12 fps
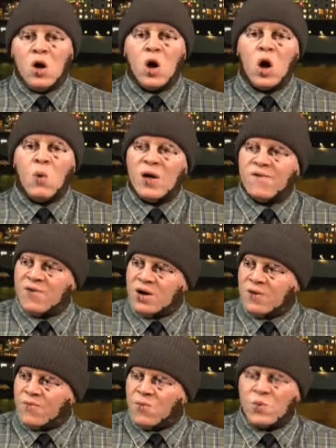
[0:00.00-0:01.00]
However,
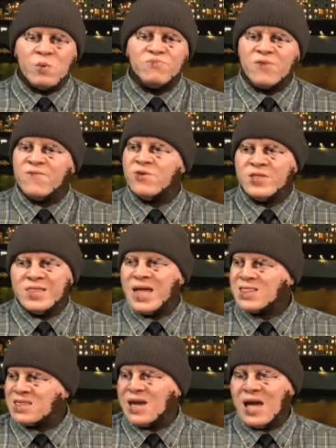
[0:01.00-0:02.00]
we would prefer
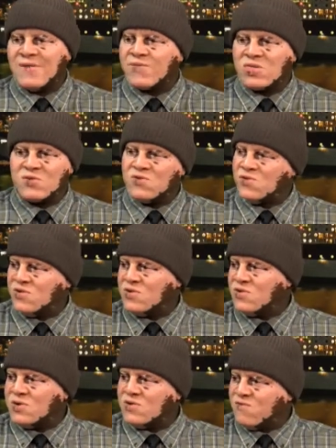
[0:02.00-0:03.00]
not to have to
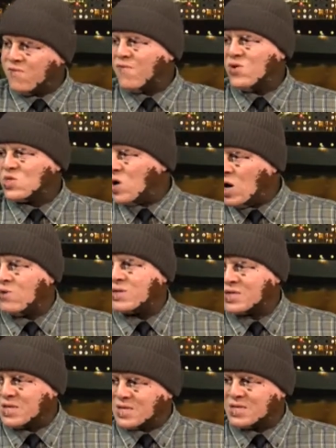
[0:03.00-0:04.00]
refer to our
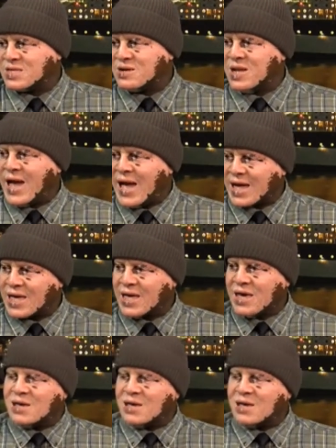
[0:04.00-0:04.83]
statistical act,